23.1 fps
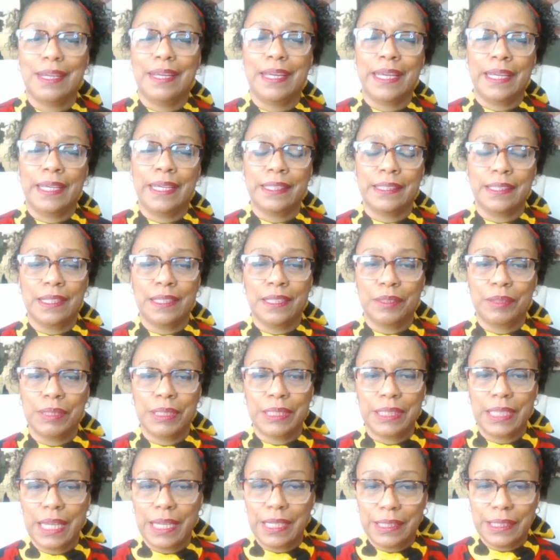and
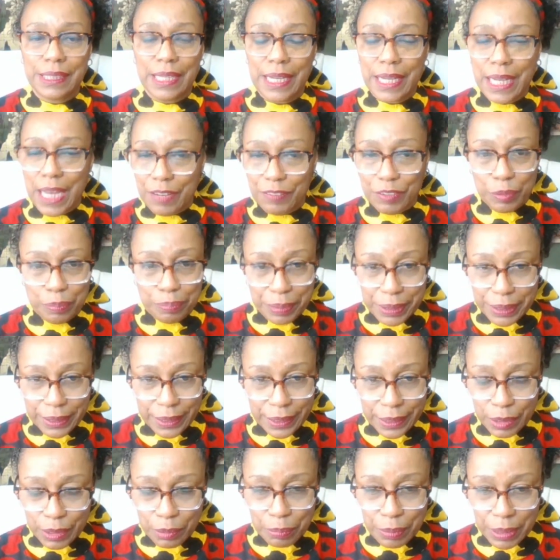they haven't bit
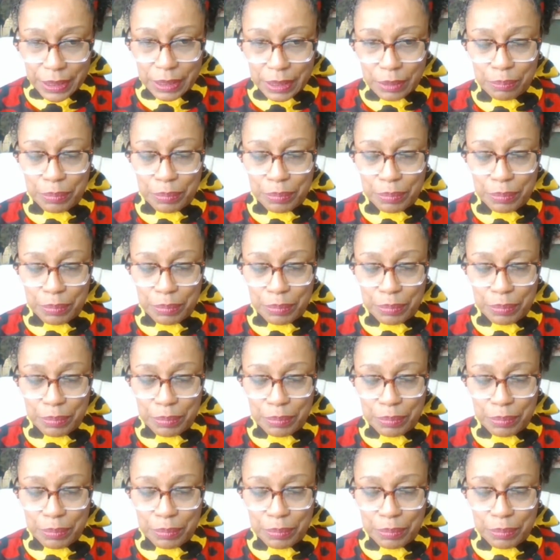anybody,